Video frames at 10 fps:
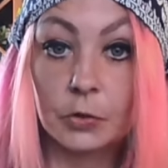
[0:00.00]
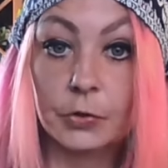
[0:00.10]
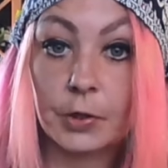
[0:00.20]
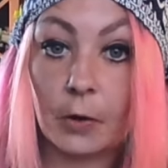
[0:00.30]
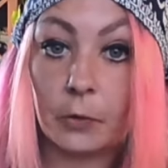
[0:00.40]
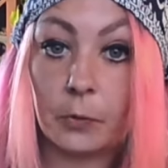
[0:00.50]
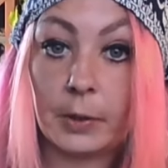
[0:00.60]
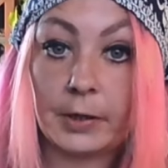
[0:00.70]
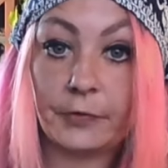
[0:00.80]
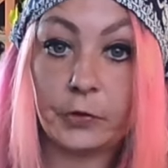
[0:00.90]
So,
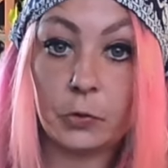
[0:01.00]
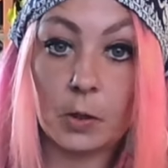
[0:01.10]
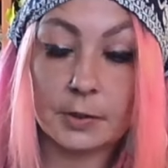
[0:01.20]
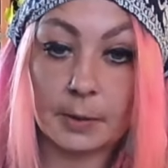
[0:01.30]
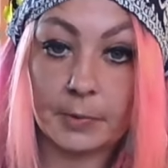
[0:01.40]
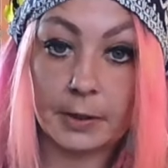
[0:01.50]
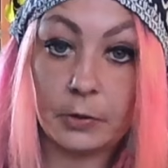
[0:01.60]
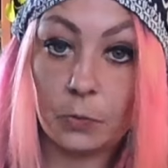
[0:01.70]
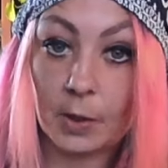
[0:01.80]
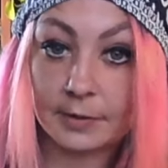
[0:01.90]
if you are somebody
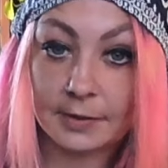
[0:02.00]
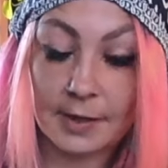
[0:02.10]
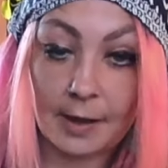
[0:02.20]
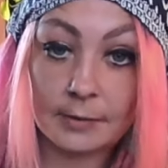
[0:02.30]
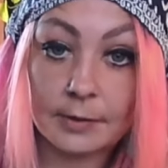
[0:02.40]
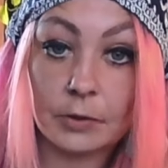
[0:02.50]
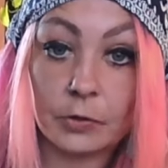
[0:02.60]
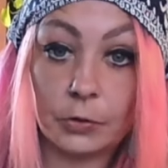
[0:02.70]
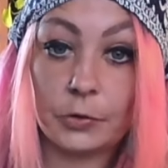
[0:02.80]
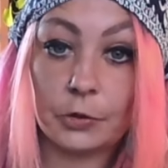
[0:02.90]
who understands that
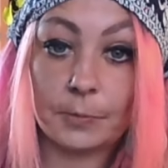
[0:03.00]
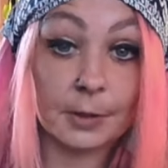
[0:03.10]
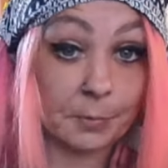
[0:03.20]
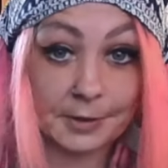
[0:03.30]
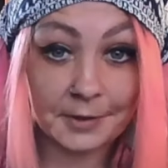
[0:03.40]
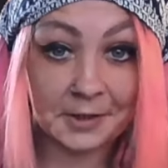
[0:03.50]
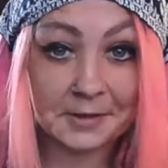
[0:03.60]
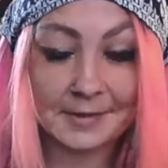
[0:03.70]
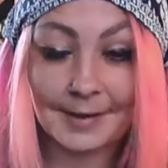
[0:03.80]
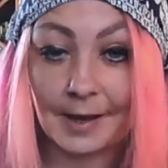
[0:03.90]
YouTube is a
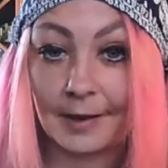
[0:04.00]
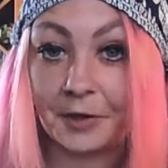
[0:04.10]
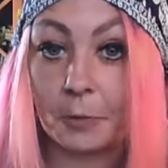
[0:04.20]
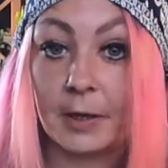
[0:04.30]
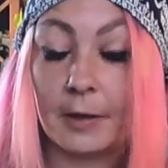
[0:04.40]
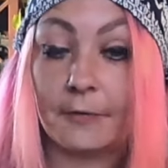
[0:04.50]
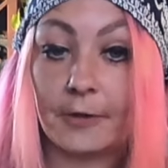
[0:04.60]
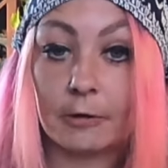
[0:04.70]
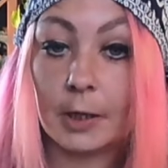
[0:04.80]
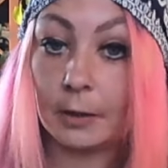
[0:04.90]
business and it can be a
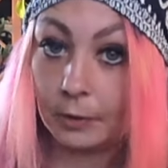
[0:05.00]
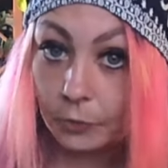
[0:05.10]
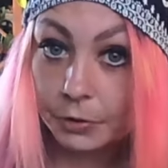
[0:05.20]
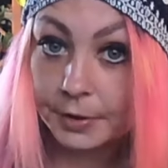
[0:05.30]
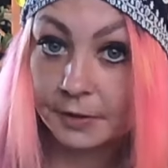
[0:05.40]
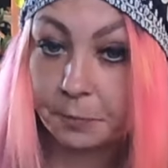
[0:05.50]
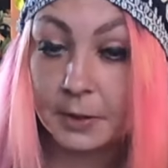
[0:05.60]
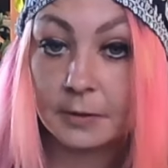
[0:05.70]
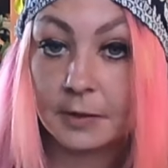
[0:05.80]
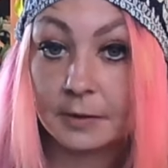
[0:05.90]
very lucrative
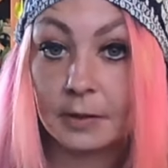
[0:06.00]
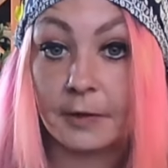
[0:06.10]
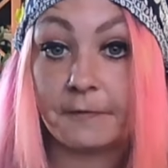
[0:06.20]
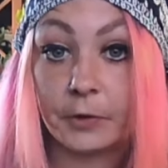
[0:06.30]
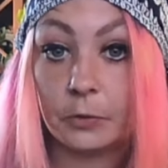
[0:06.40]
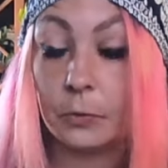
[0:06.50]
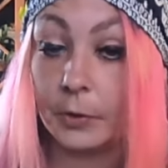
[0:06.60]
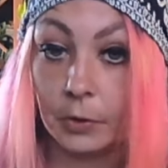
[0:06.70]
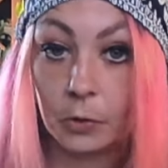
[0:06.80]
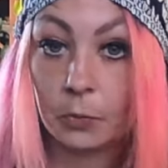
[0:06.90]
business if you
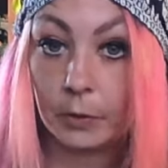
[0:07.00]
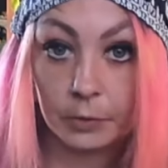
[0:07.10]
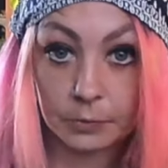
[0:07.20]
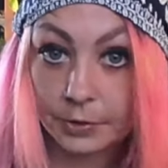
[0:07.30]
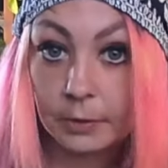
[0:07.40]
know what you're